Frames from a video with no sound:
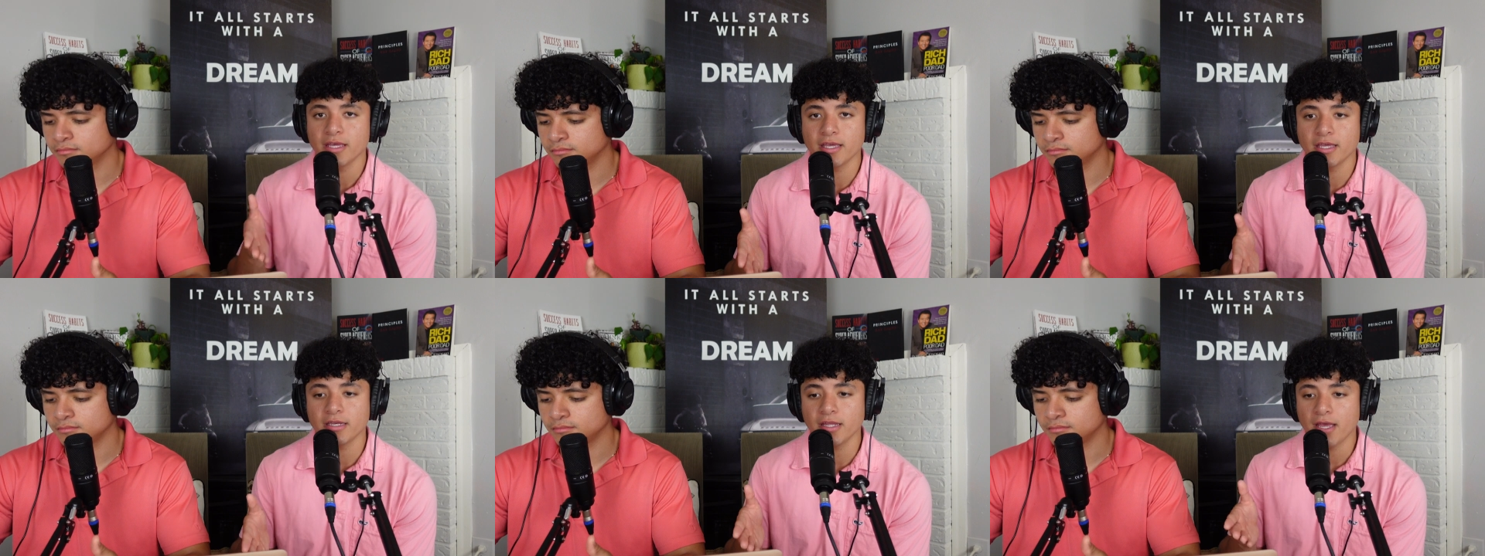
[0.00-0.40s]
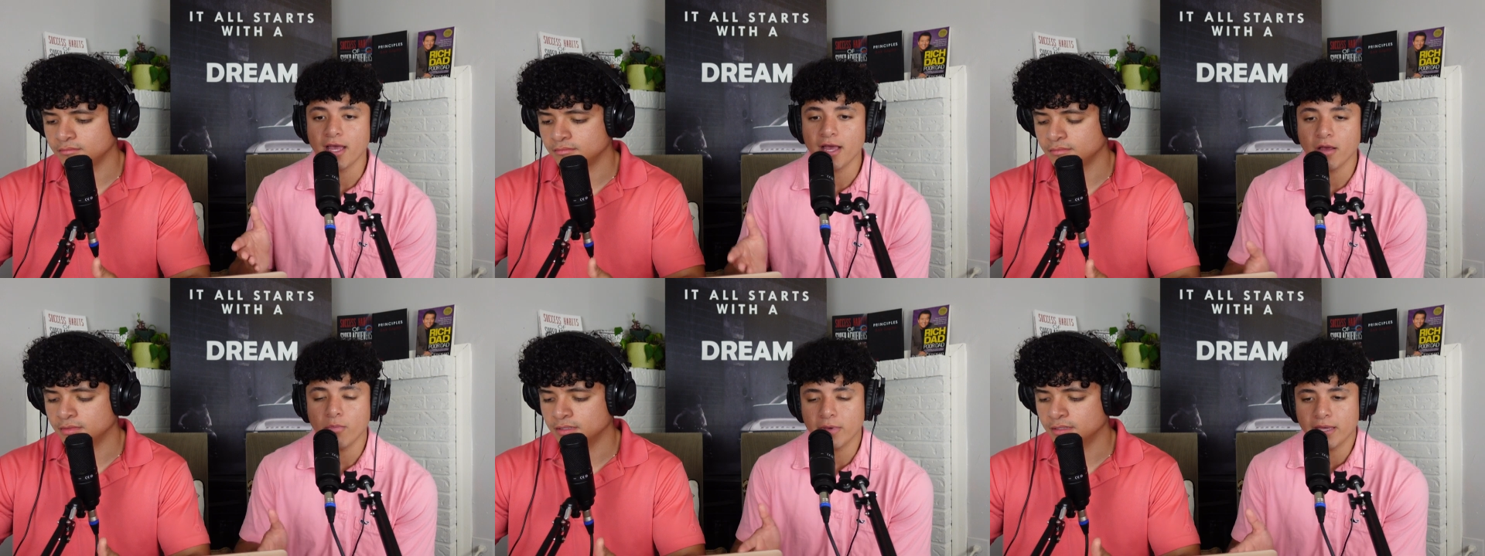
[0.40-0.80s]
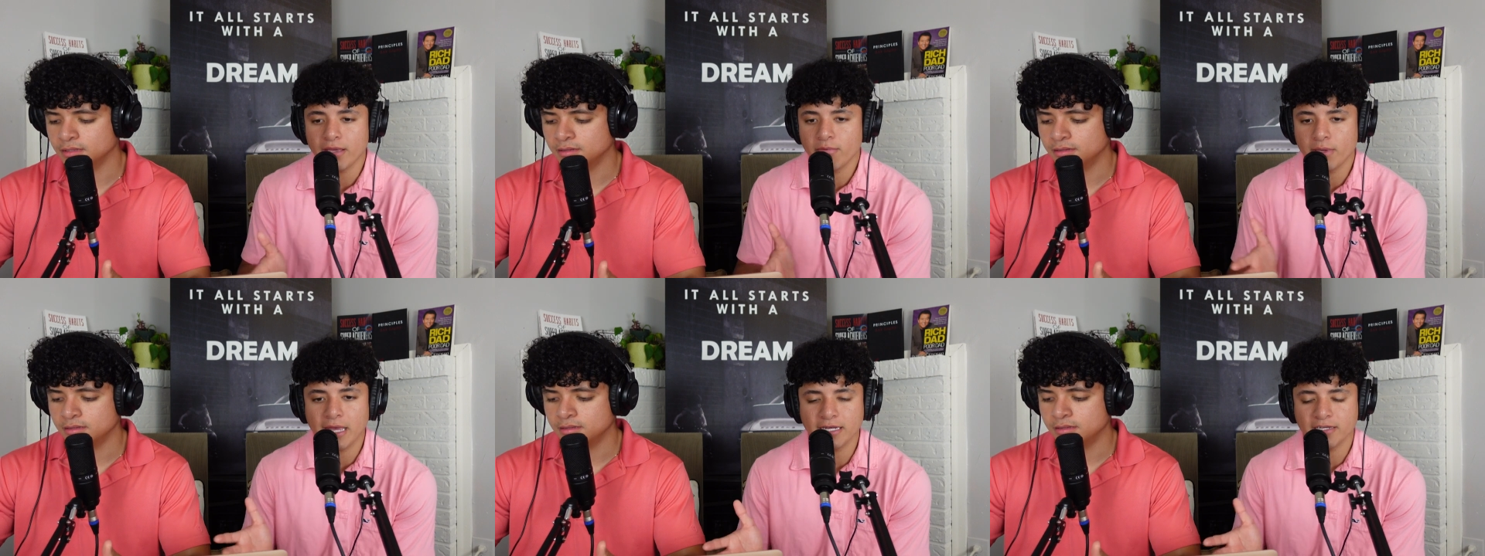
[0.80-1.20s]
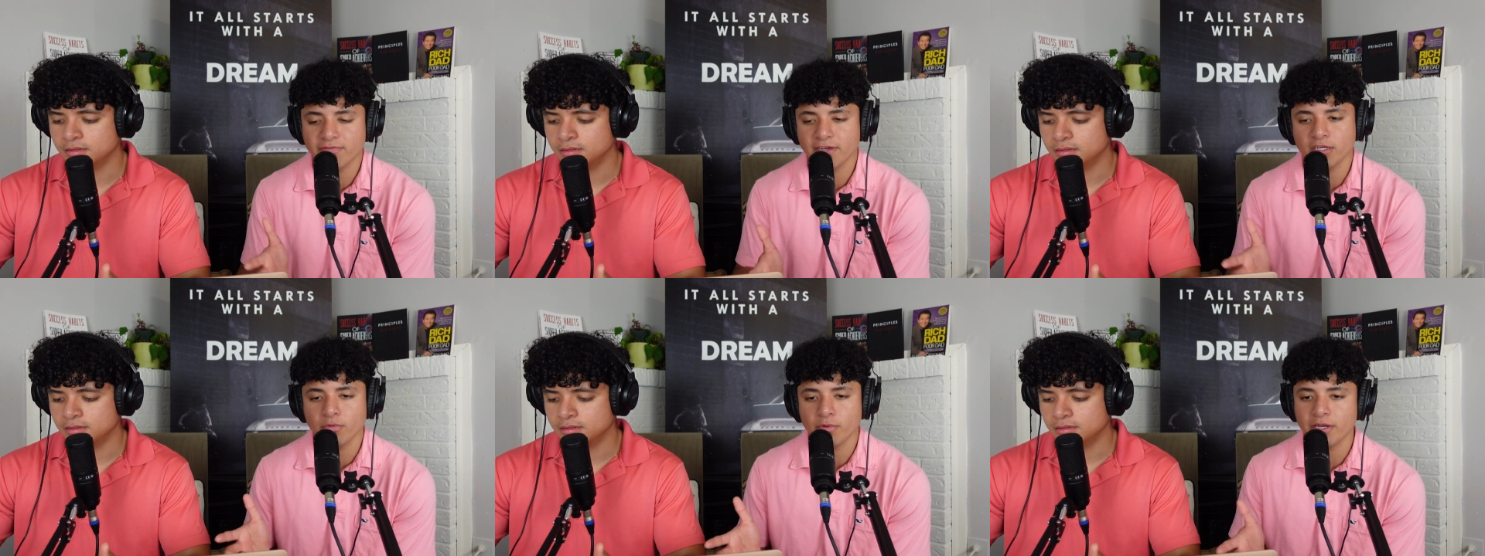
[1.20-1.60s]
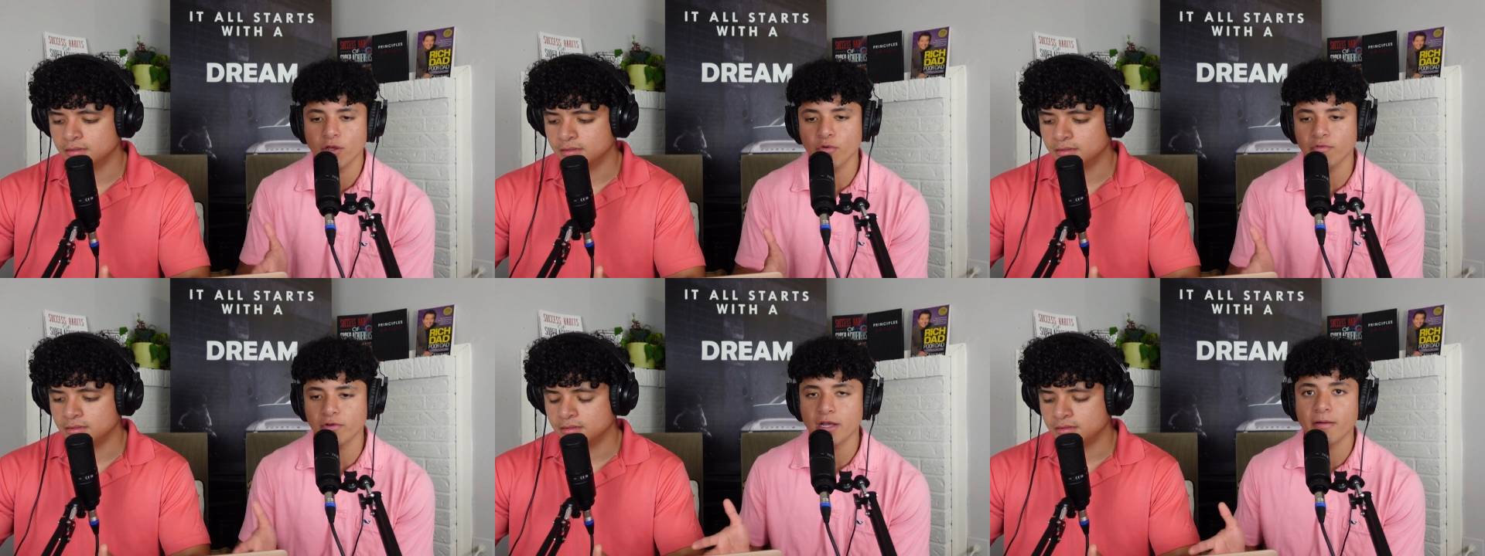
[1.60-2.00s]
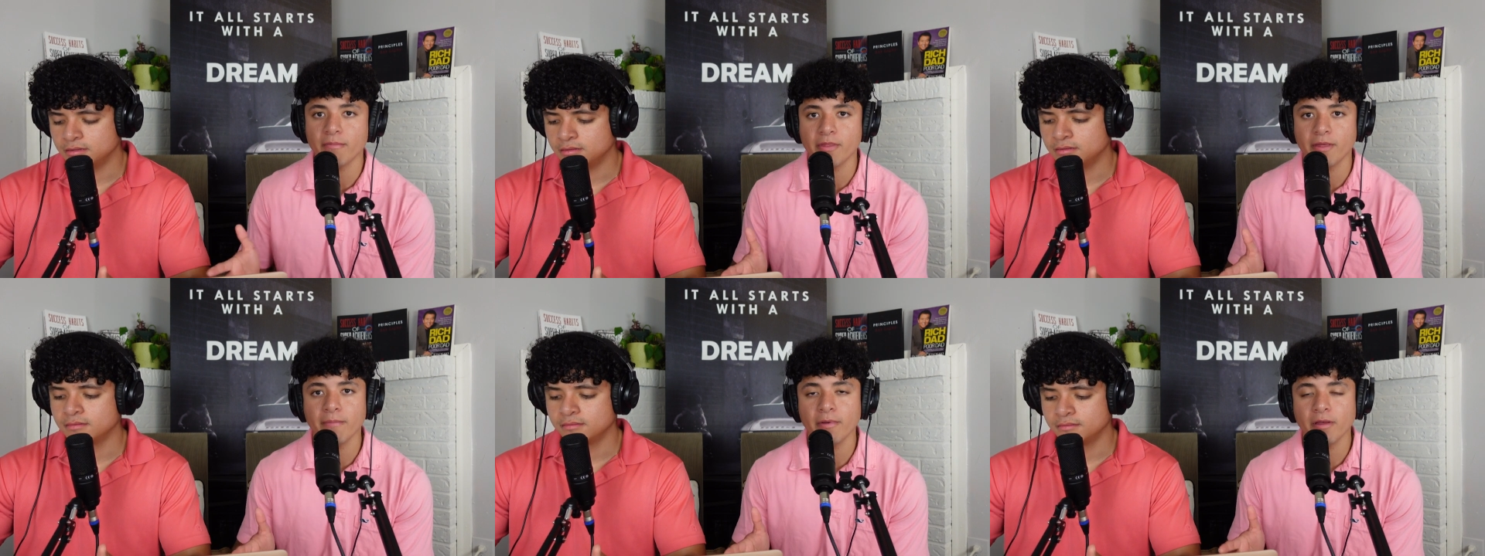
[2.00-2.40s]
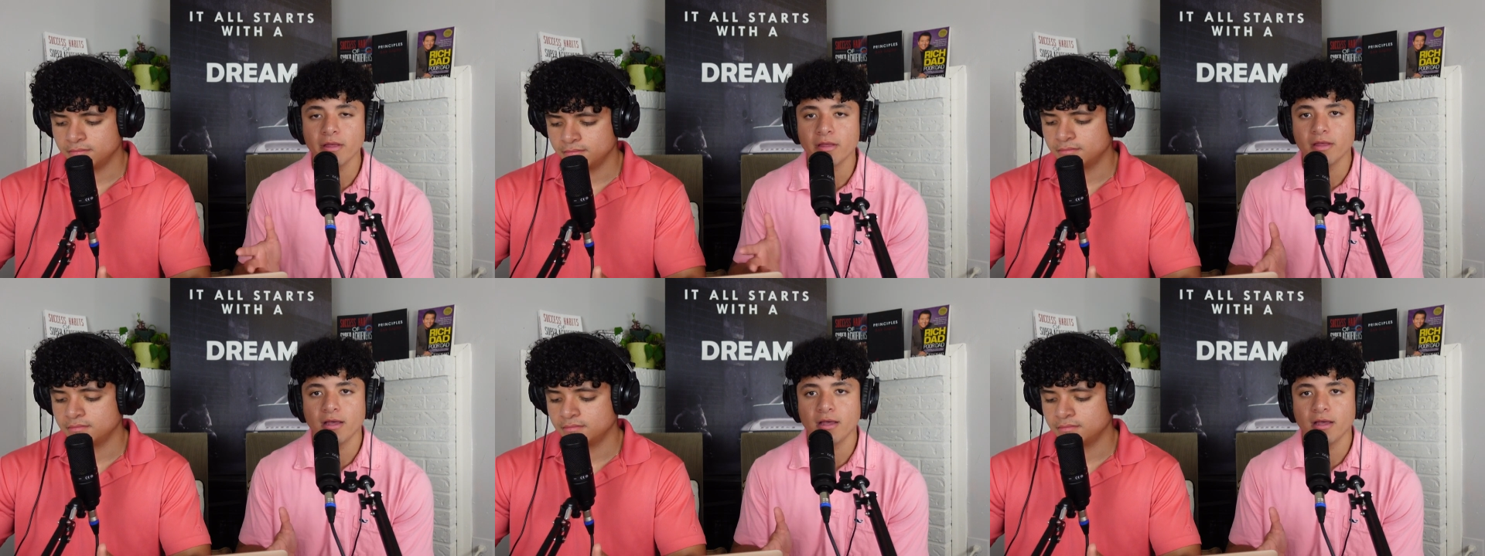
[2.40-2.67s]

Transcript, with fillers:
Speaker 1: and we had to find a way to overcome them.